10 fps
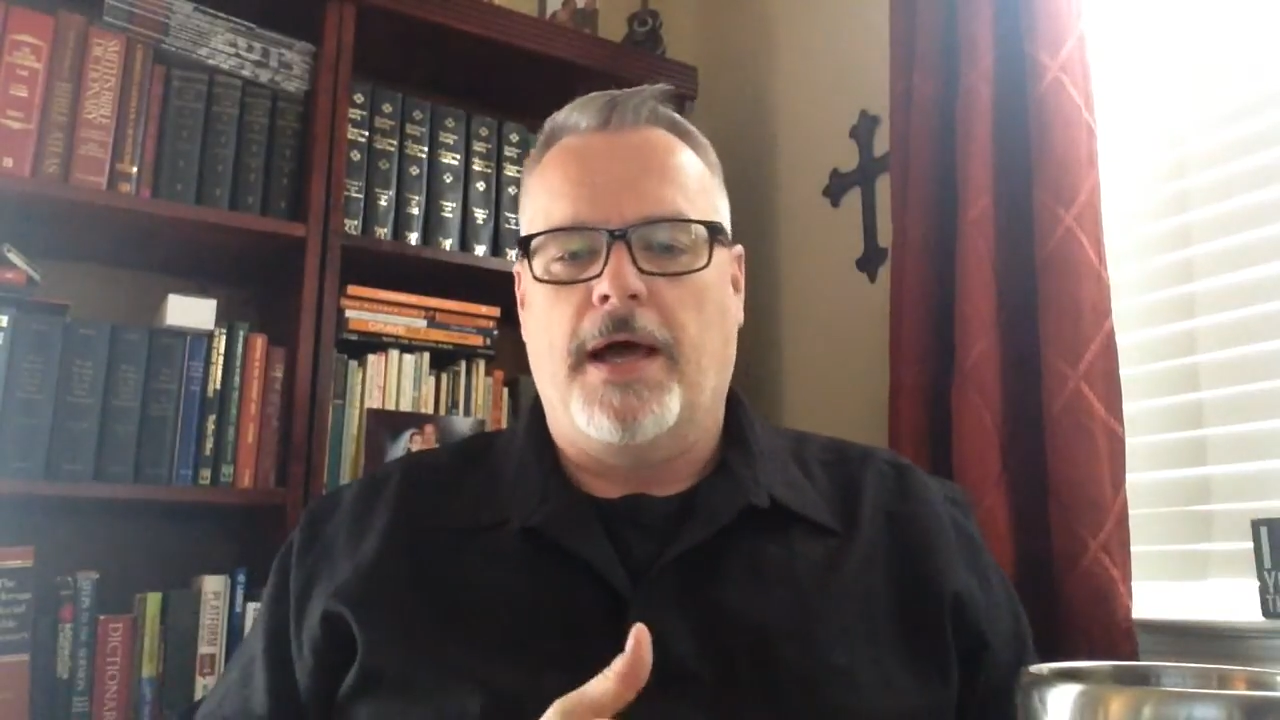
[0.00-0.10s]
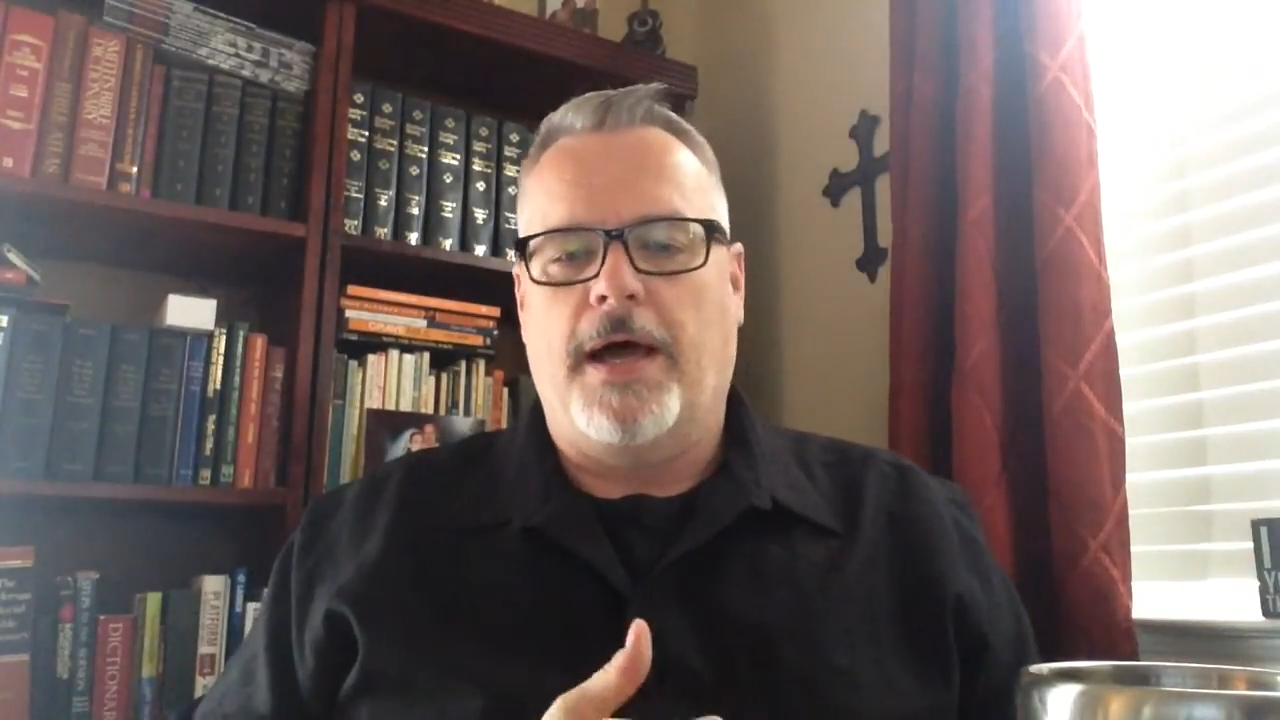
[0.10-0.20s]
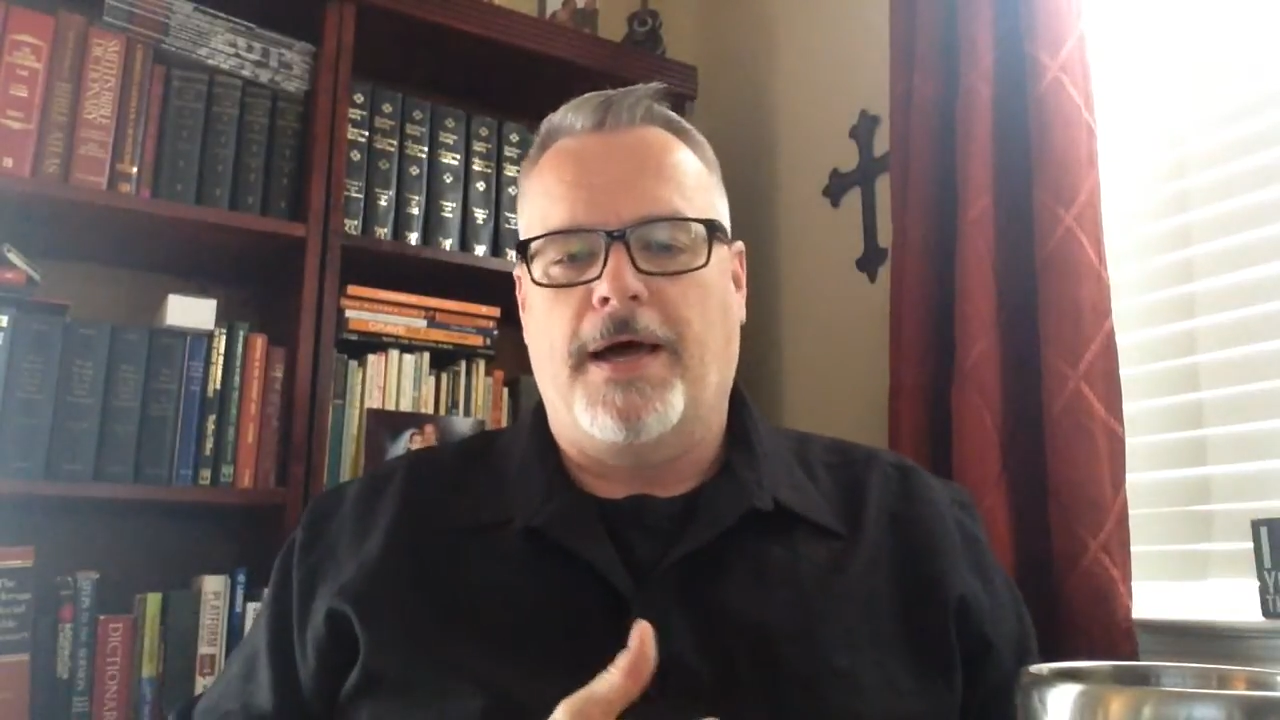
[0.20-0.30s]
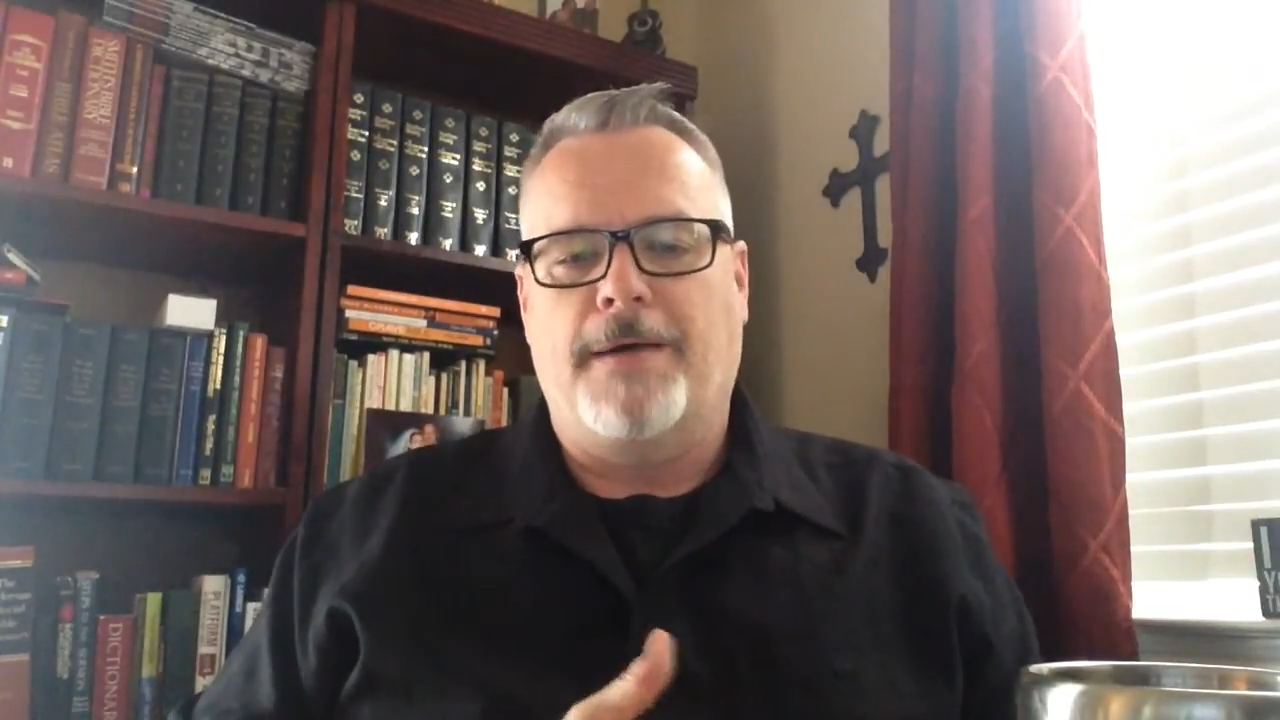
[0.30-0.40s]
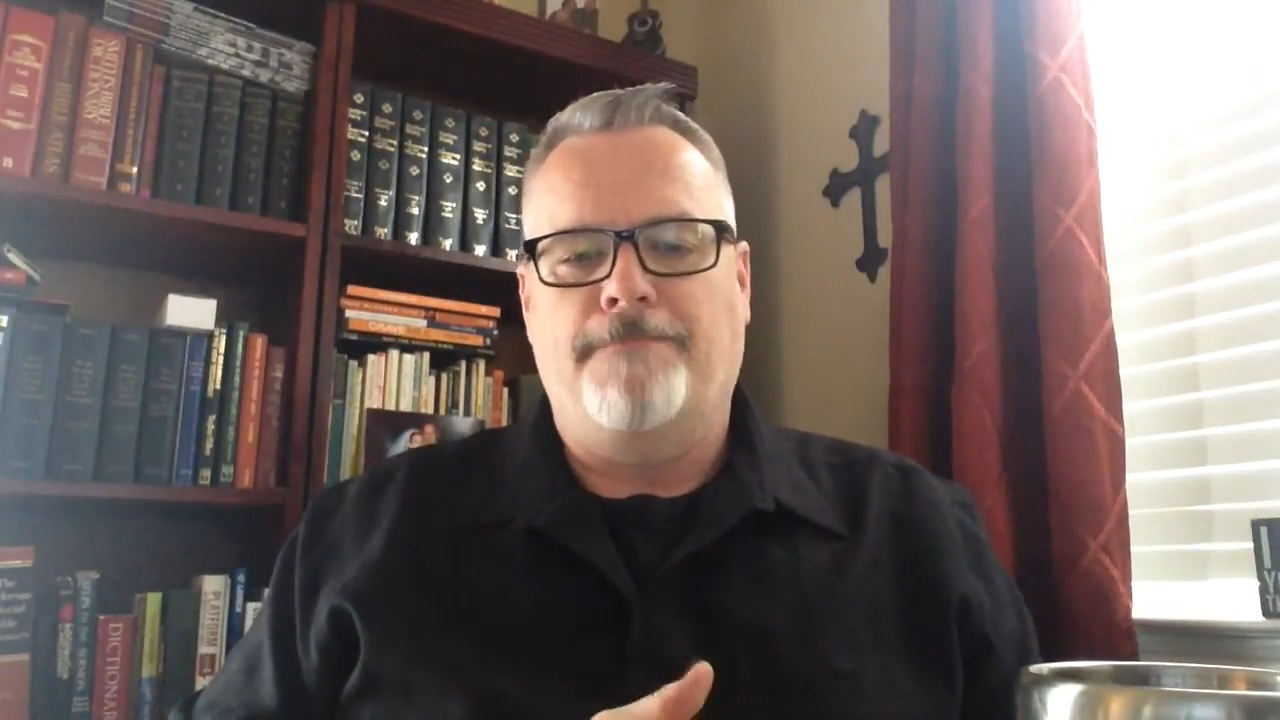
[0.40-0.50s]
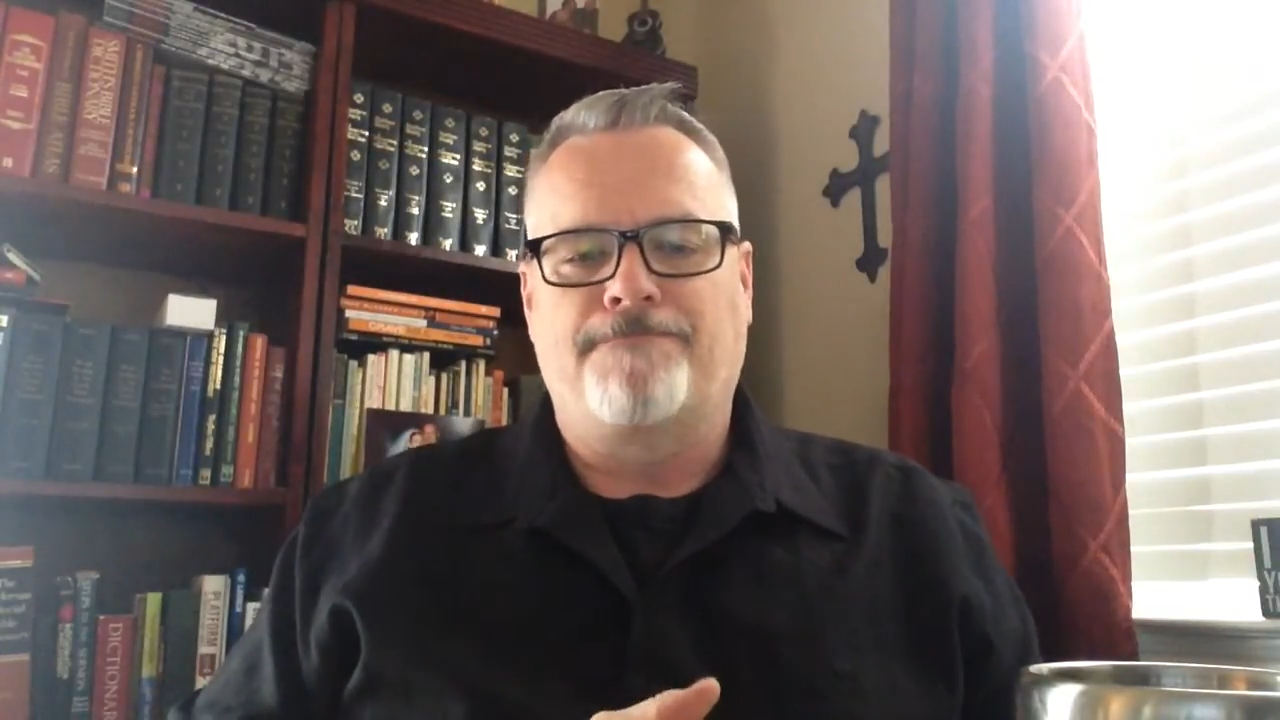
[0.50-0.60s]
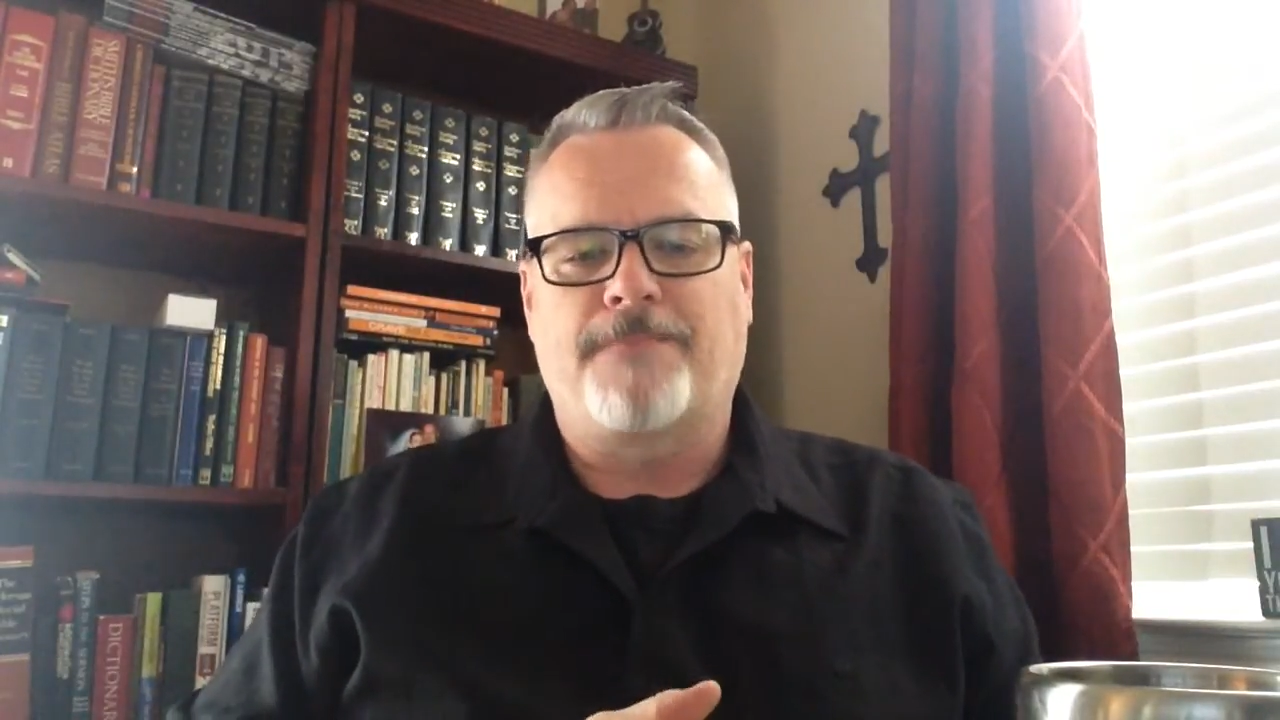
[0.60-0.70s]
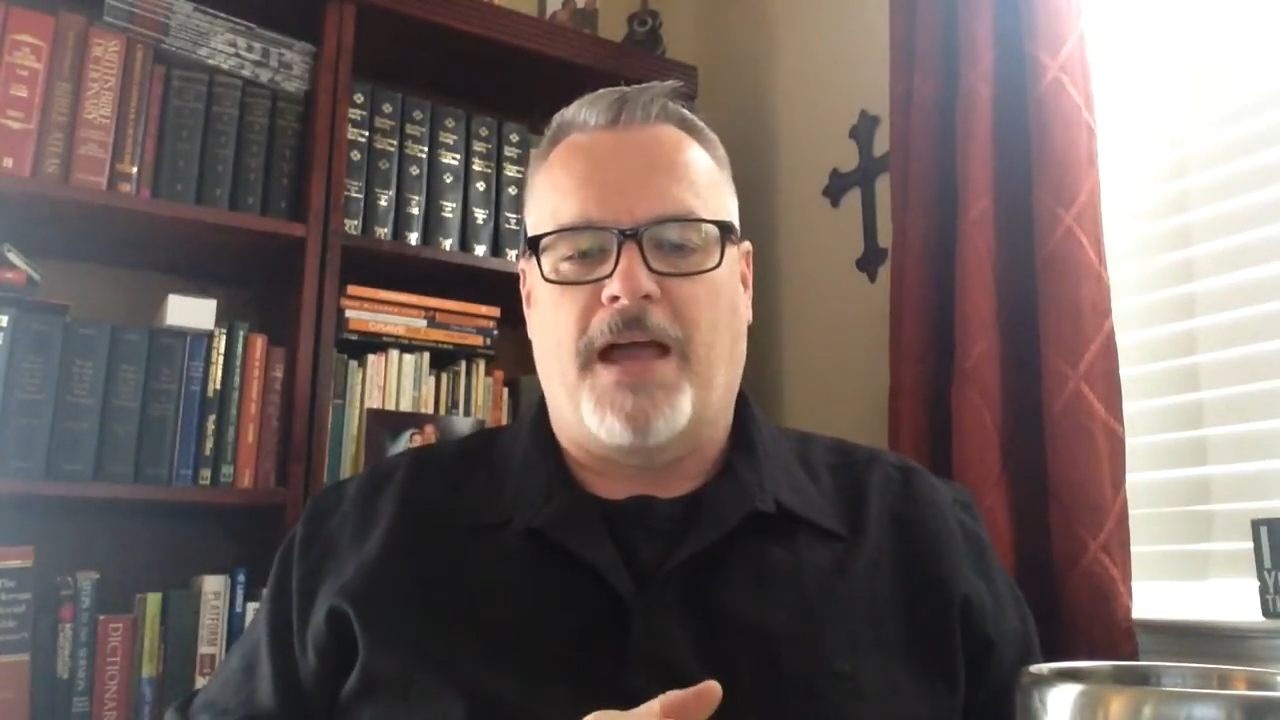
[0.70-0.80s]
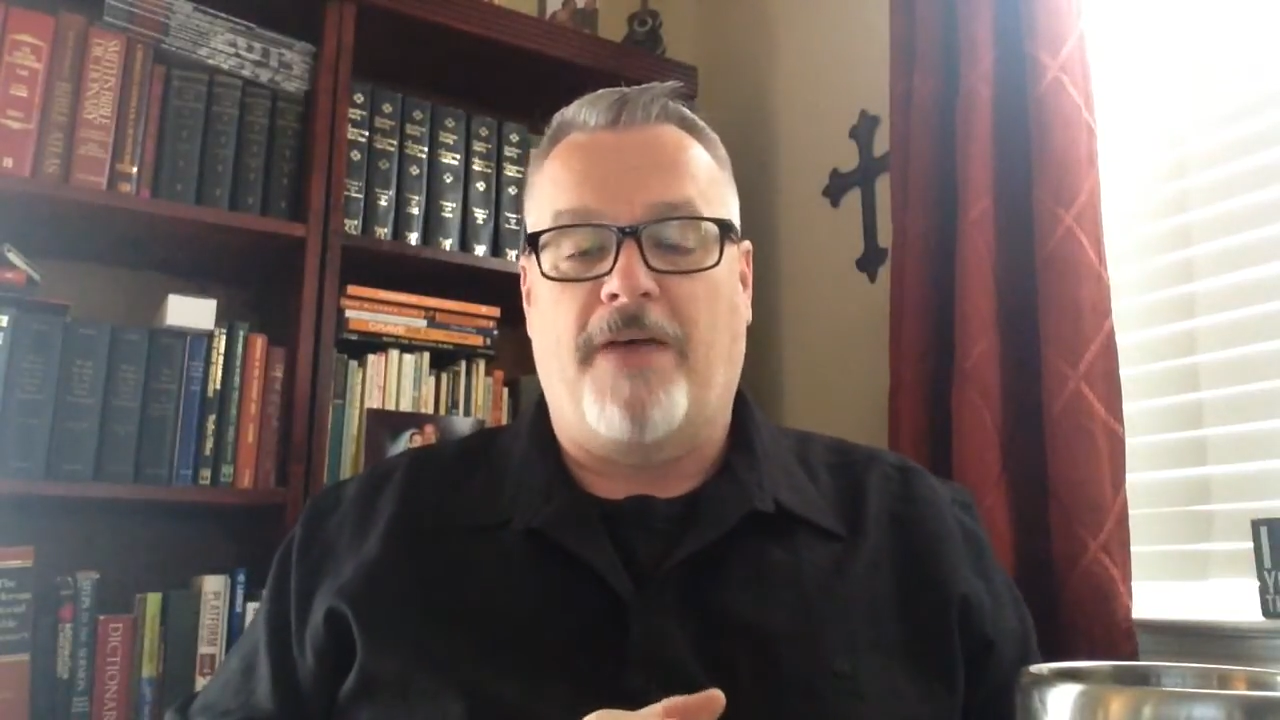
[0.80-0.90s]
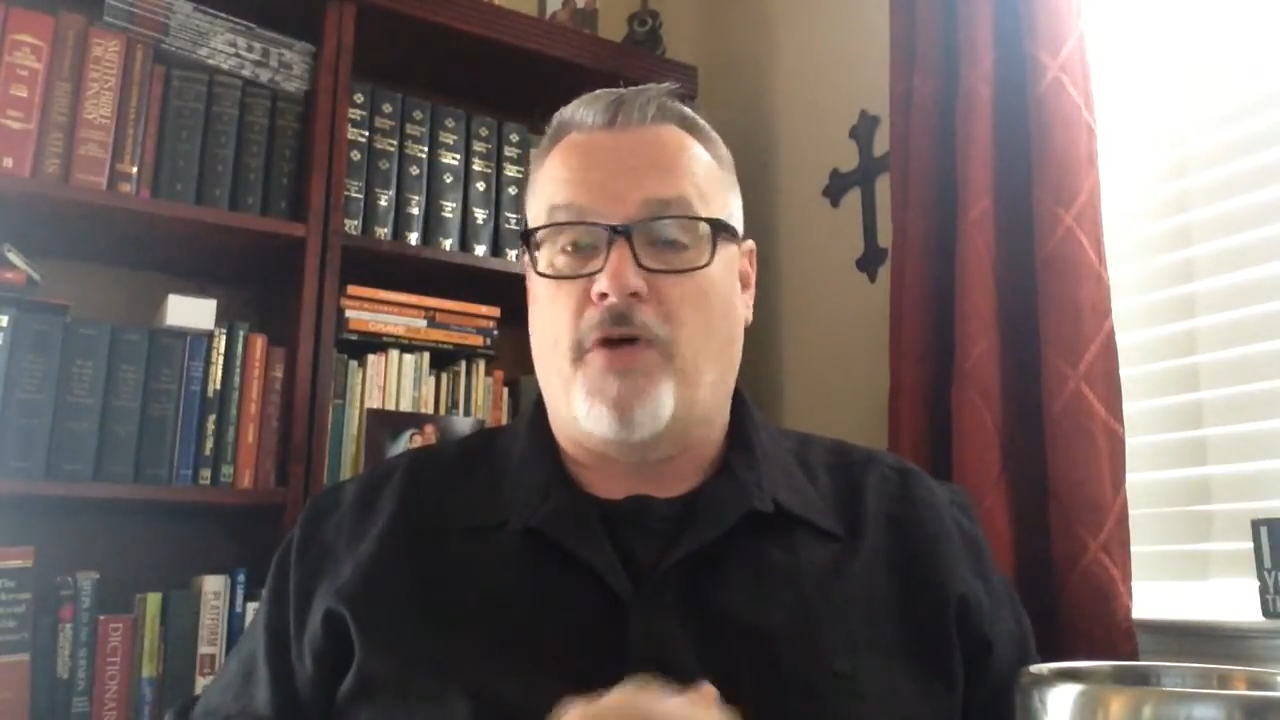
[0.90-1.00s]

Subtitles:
I've